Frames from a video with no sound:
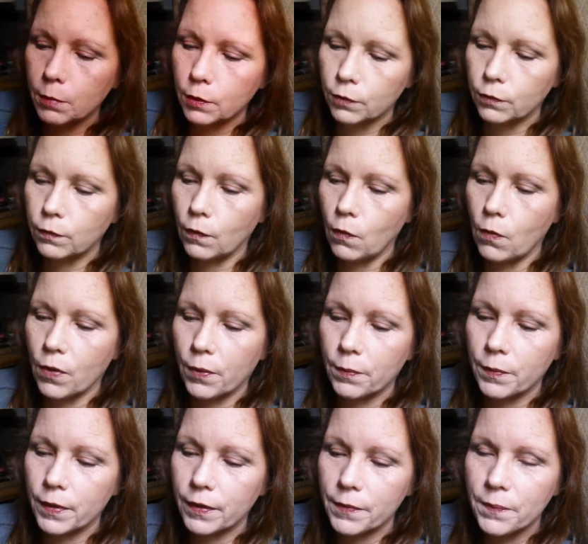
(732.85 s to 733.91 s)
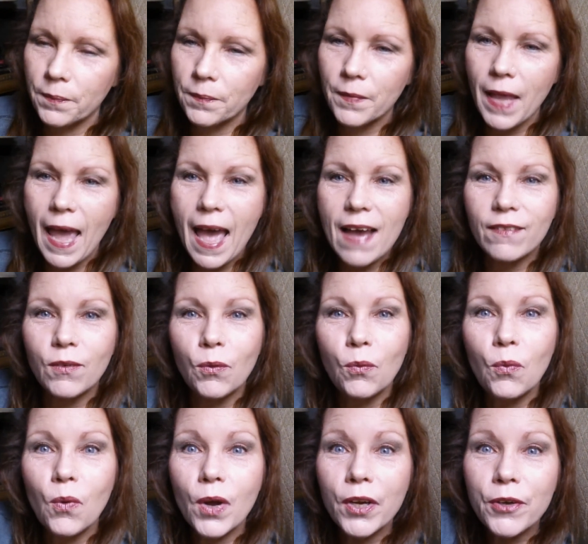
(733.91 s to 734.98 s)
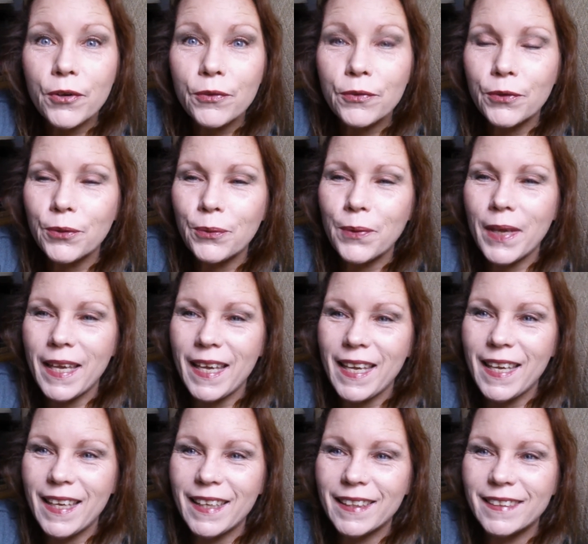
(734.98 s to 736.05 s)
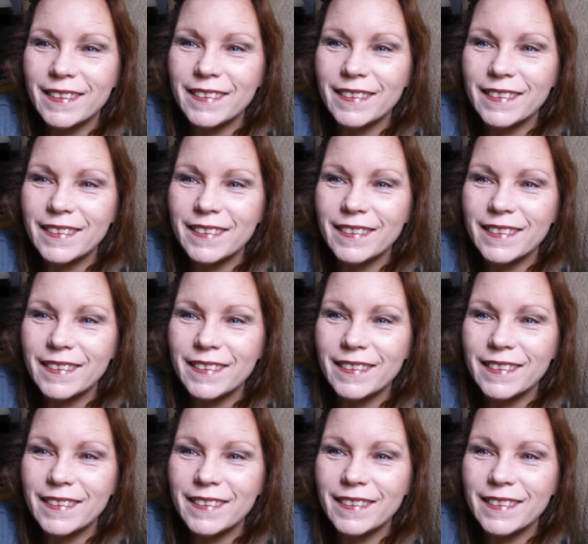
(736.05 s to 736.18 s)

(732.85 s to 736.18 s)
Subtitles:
performed. Have a wonderful week.